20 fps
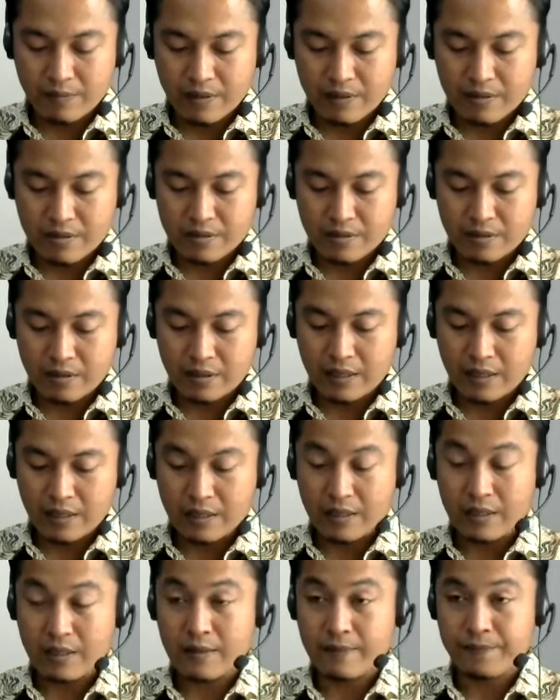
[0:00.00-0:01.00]
Mastery
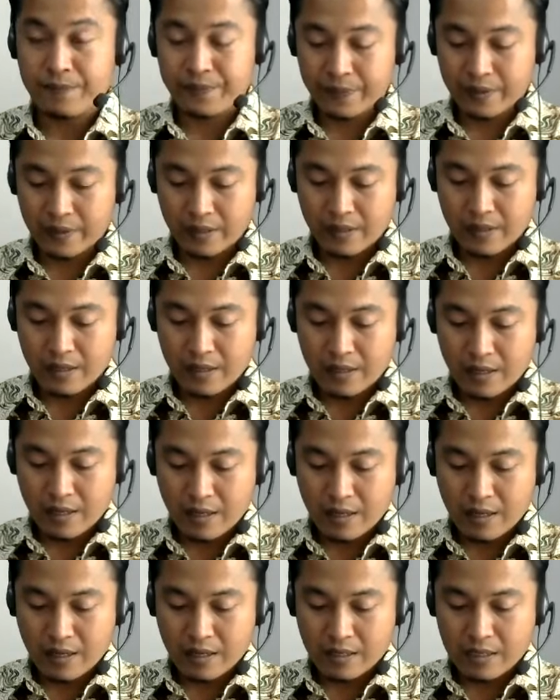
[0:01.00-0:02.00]
in
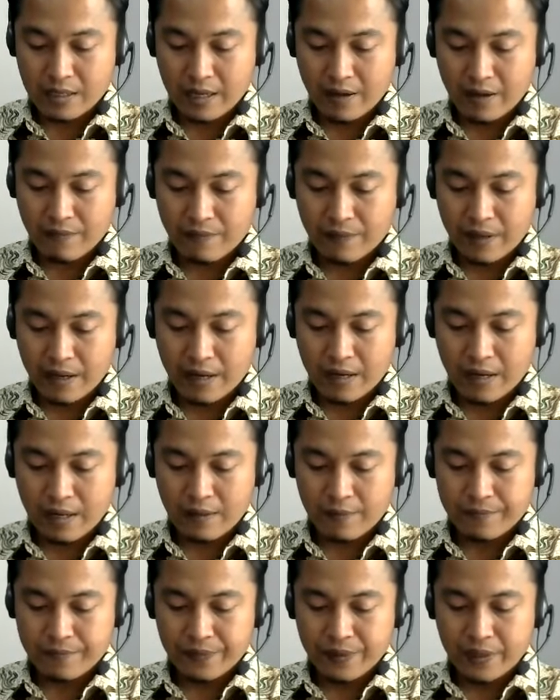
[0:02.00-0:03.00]
uh,
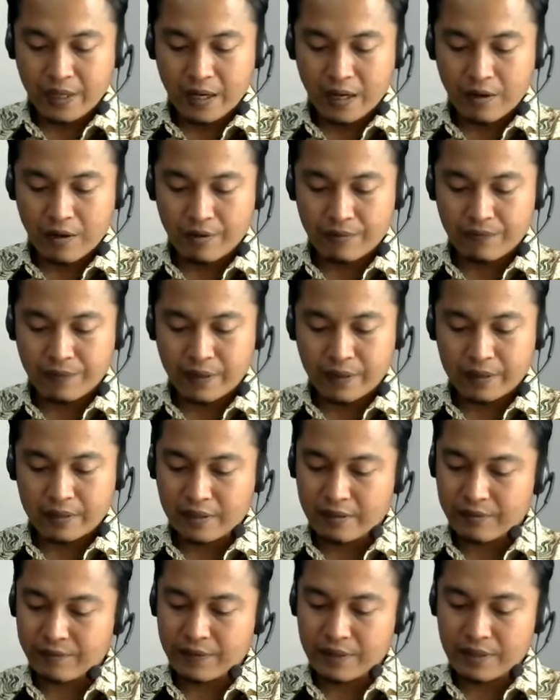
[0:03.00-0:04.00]
EFL. How
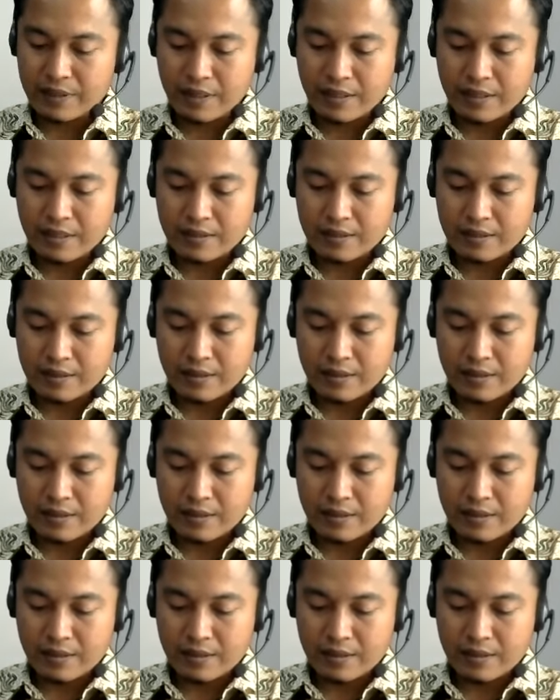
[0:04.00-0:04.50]
effective is it?